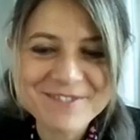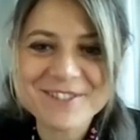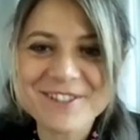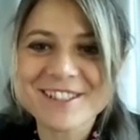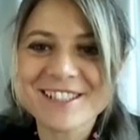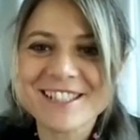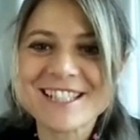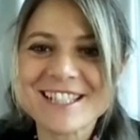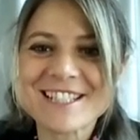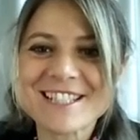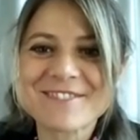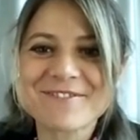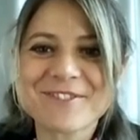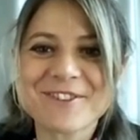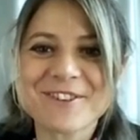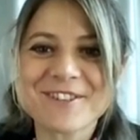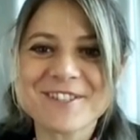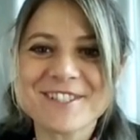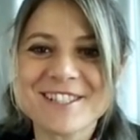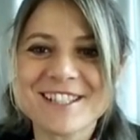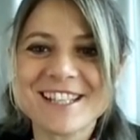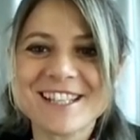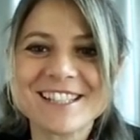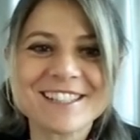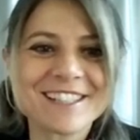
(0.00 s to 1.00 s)
for this
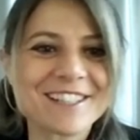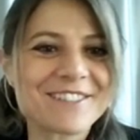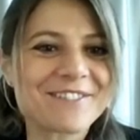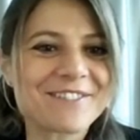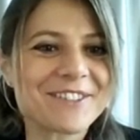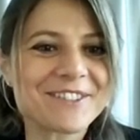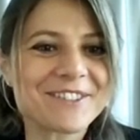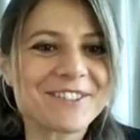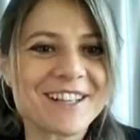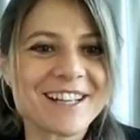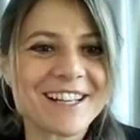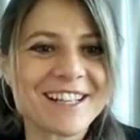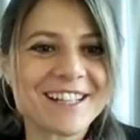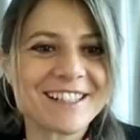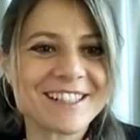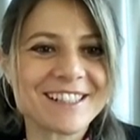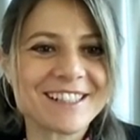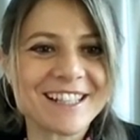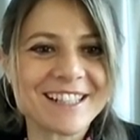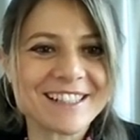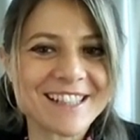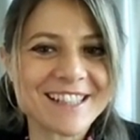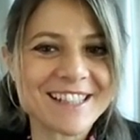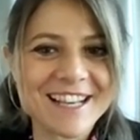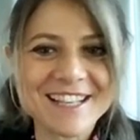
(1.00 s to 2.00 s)
first interview,
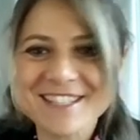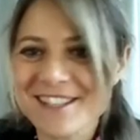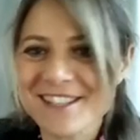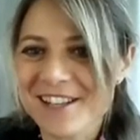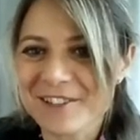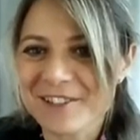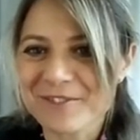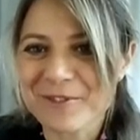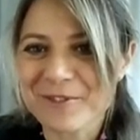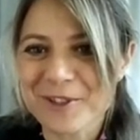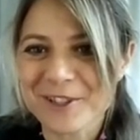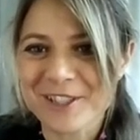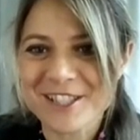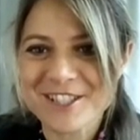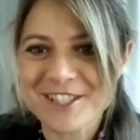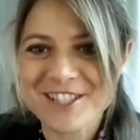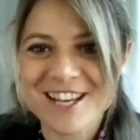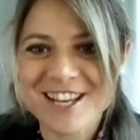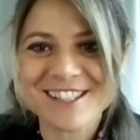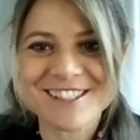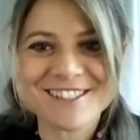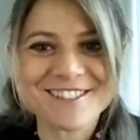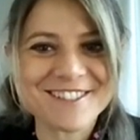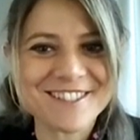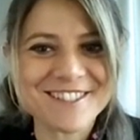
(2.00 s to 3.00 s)
and thanks a lot for the
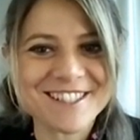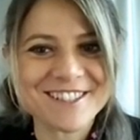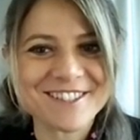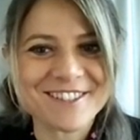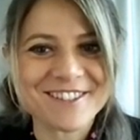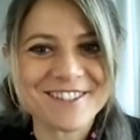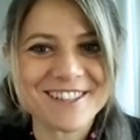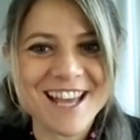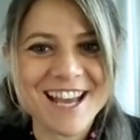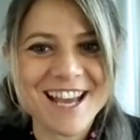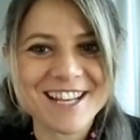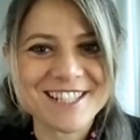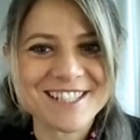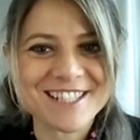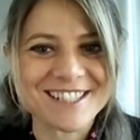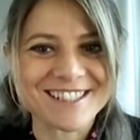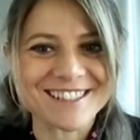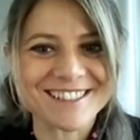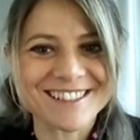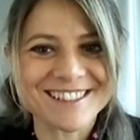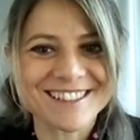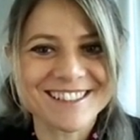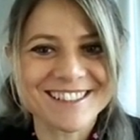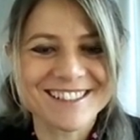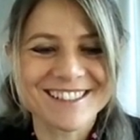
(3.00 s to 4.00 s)
generous
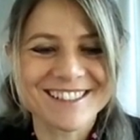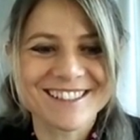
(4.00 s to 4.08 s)
introduction.